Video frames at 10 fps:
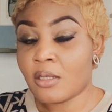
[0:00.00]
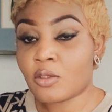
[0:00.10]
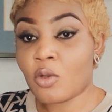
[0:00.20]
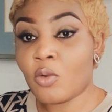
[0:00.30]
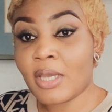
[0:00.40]

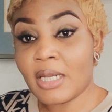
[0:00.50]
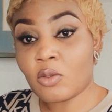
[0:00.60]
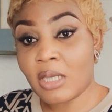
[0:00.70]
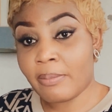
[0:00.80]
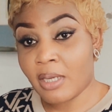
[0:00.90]
So looking at
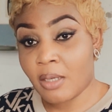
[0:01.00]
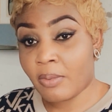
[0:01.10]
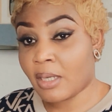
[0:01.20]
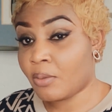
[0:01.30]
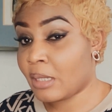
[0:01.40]
Toke
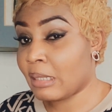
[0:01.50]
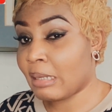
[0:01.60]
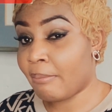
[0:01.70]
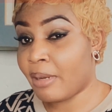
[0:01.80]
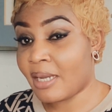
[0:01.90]
Makiwa and looking at
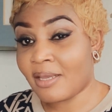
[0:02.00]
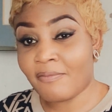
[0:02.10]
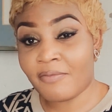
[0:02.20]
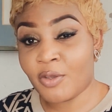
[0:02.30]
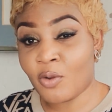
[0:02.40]
her banging
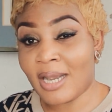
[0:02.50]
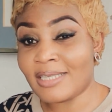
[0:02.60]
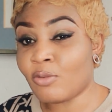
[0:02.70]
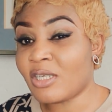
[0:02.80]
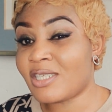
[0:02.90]
figure and
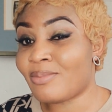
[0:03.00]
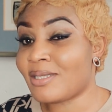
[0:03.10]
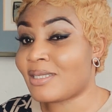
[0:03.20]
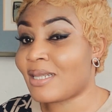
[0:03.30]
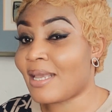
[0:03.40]
the way she's been
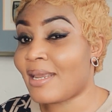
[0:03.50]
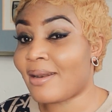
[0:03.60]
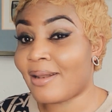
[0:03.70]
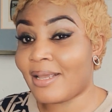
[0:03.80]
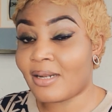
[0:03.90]
slaying
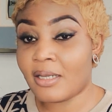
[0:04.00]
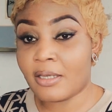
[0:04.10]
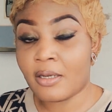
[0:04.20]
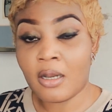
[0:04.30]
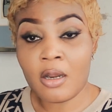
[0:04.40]

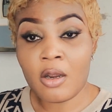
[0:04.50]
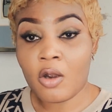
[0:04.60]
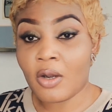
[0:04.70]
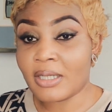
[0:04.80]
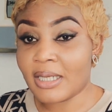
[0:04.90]
lately
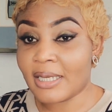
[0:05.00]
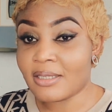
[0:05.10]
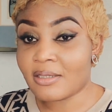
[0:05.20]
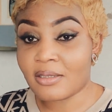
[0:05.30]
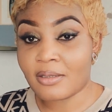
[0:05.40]
on
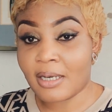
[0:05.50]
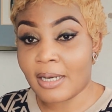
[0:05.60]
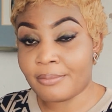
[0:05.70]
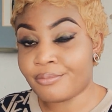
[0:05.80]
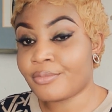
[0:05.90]

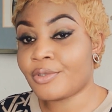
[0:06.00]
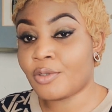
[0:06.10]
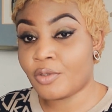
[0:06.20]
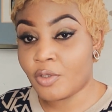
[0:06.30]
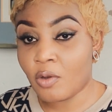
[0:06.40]
Instagram,
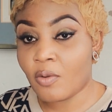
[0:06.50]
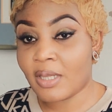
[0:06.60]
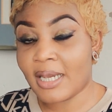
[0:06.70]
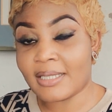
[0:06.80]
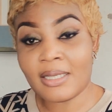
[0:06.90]
you'd know
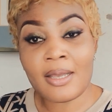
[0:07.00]
that